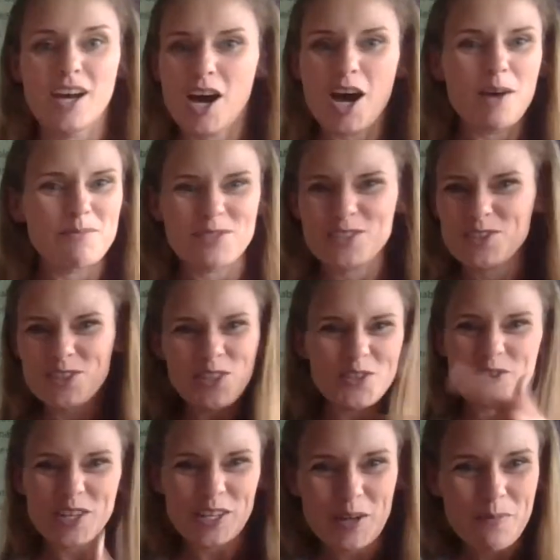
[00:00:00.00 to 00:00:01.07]
I'm
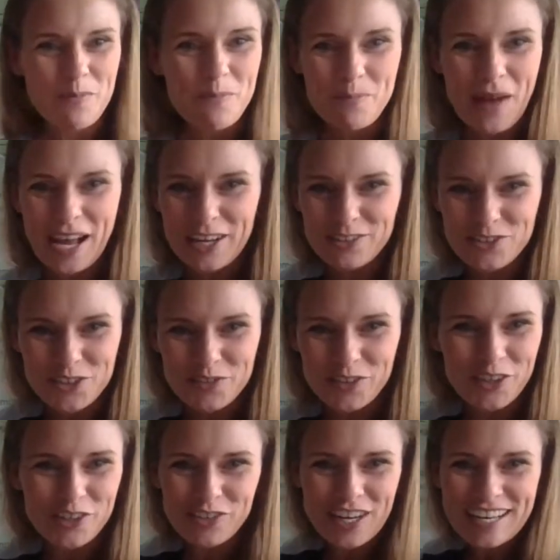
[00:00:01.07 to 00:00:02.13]
still going to hound you
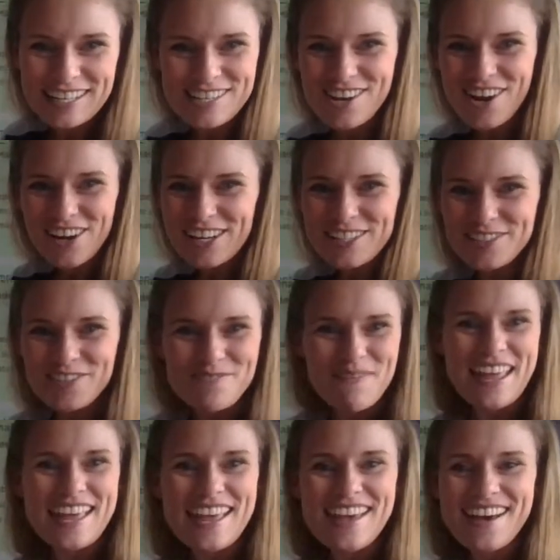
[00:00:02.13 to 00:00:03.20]
for grade 9s from
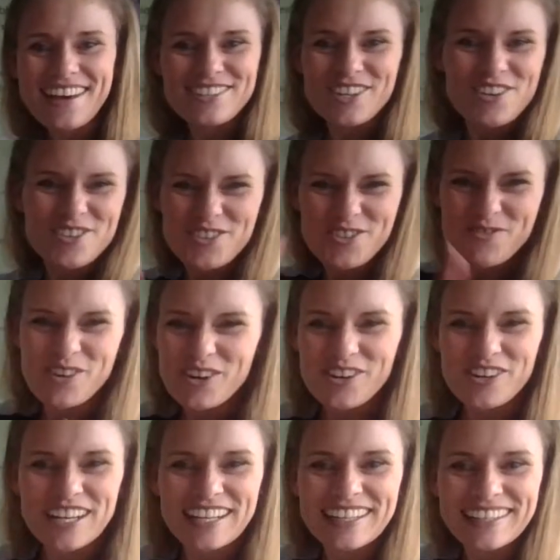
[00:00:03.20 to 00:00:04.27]
here. Don't you
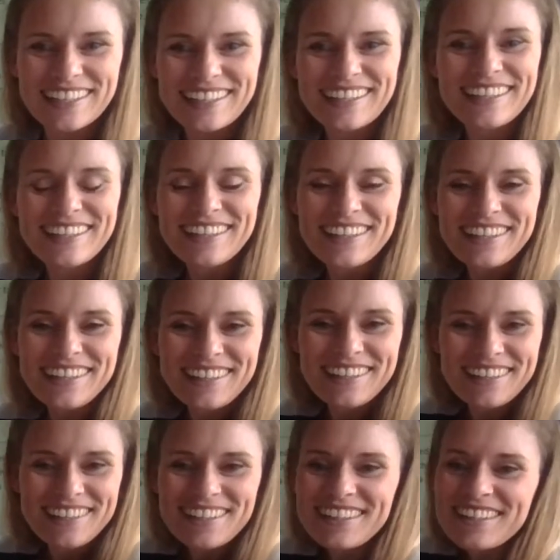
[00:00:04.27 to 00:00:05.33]
worry.
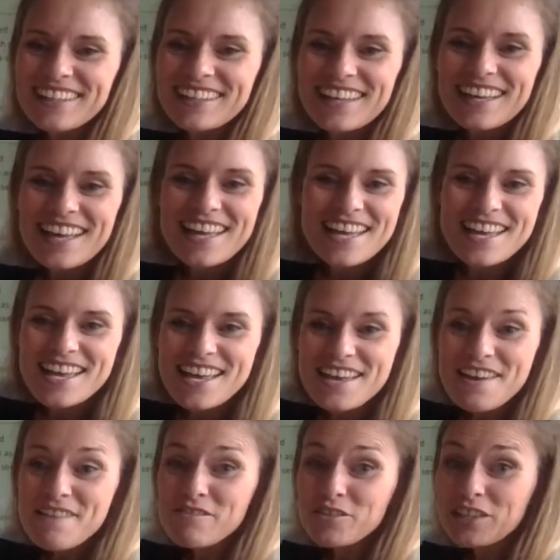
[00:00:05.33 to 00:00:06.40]

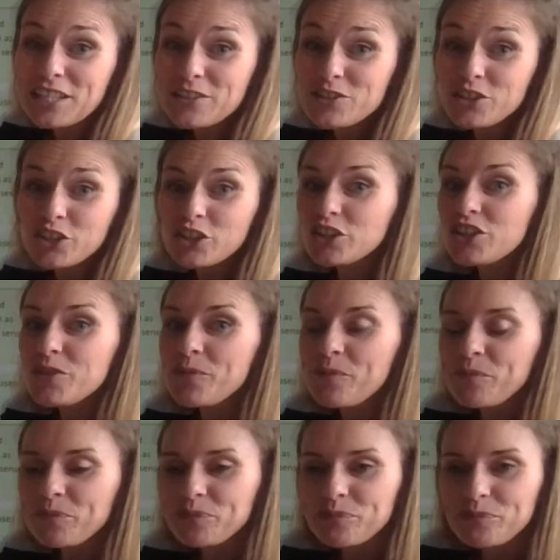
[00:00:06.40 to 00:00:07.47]
Everyone else good?
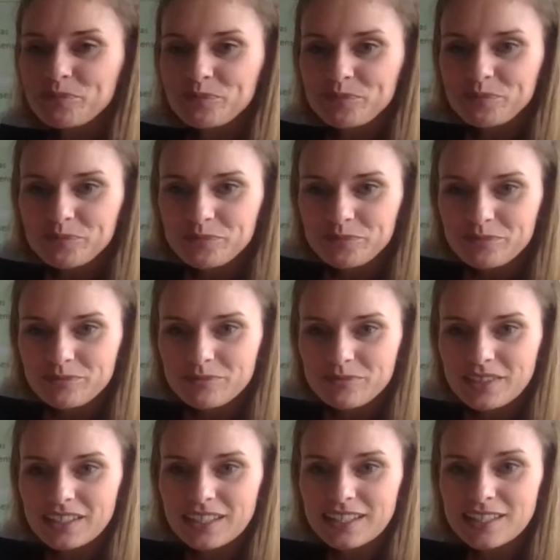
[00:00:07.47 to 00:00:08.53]

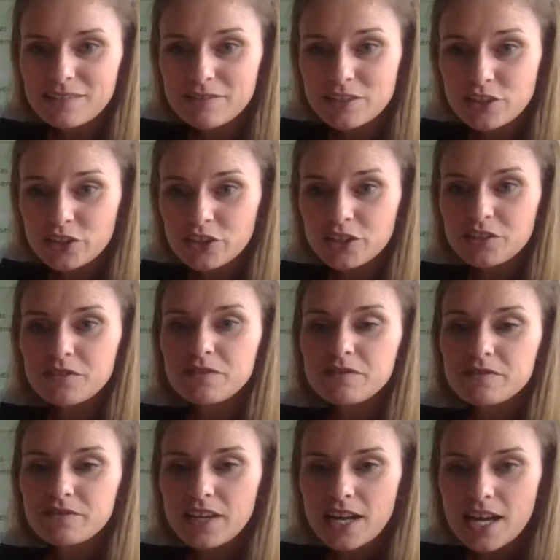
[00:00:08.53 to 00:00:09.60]
Eve is good.
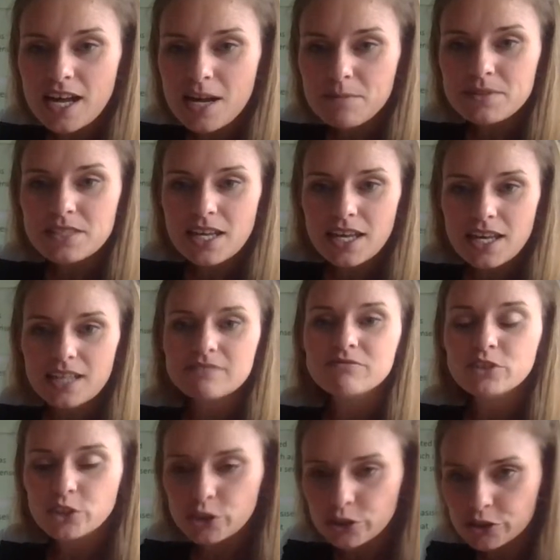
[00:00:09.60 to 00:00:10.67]
Fab. Ted,
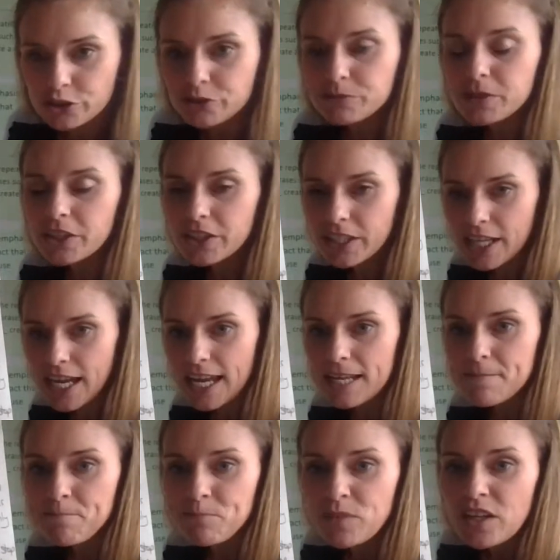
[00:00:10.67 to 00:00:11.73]
cool.
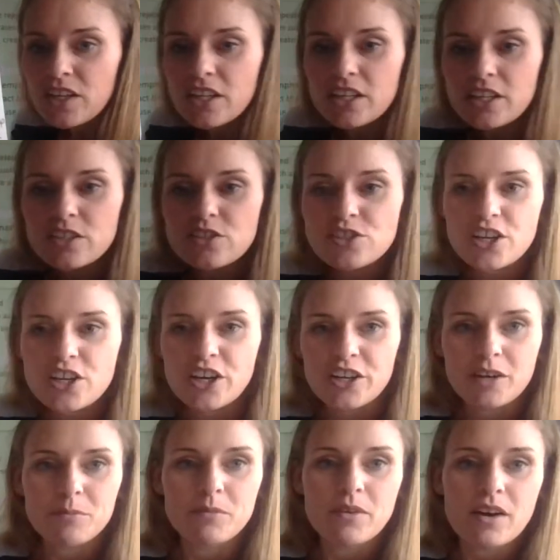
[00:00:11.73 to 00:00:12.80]
Okay. So
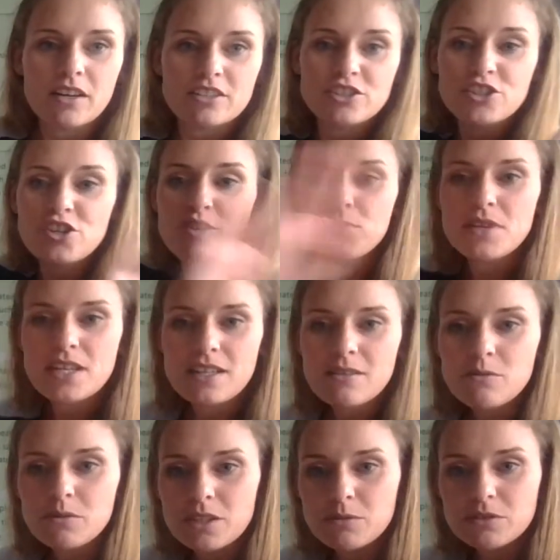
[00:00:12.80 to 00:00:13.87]
I'm
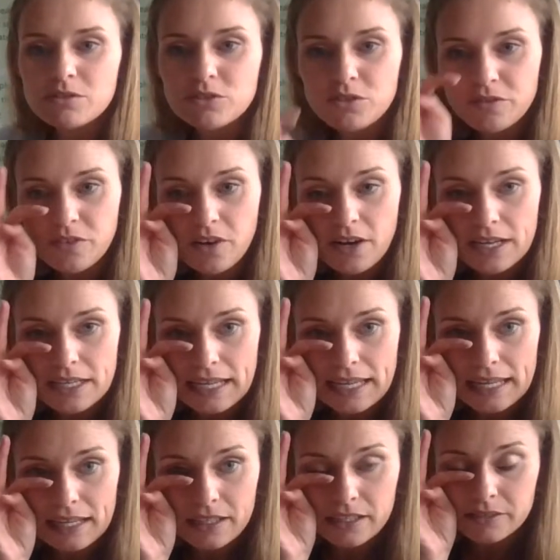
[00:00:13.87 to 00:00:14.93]
assuming that we're all fine
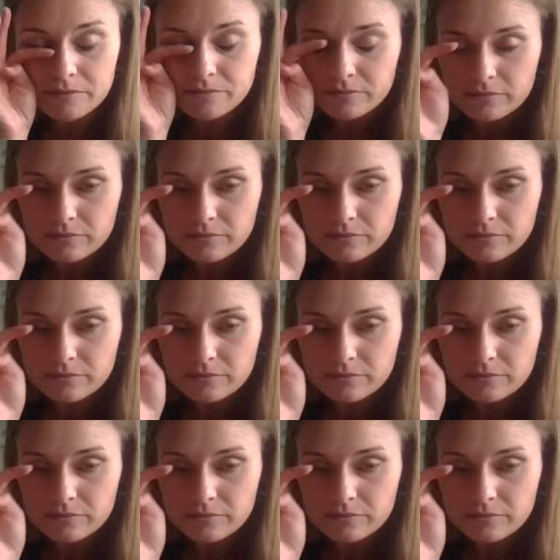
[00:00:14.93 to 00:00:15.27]
here.